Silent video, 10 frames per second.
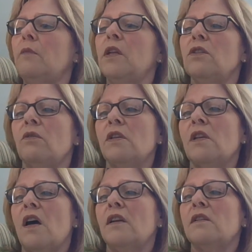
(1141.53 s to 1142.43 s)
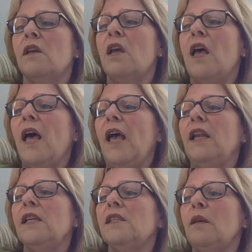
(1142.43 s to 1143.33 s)
into his eyes, and
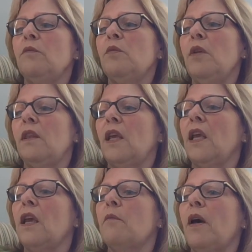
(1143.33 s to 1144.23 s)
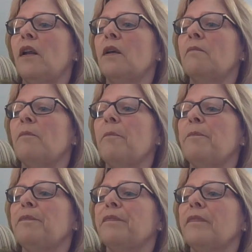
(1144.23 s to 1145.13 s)
he seemed to be thinking about him.
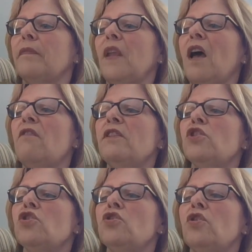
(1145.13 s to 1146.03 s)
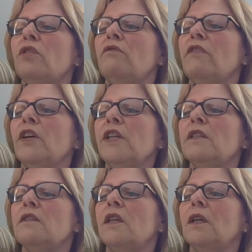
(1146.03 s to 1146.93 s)
Calvin stood very
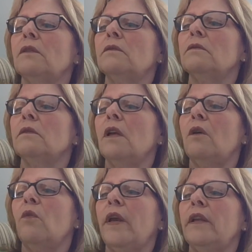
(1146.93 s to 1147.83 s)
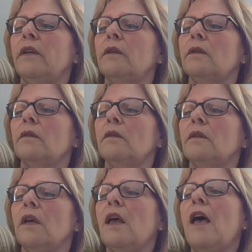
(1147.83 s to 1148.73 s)
still and waited.
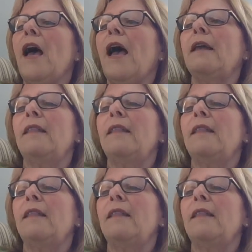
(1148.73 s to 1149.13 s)
At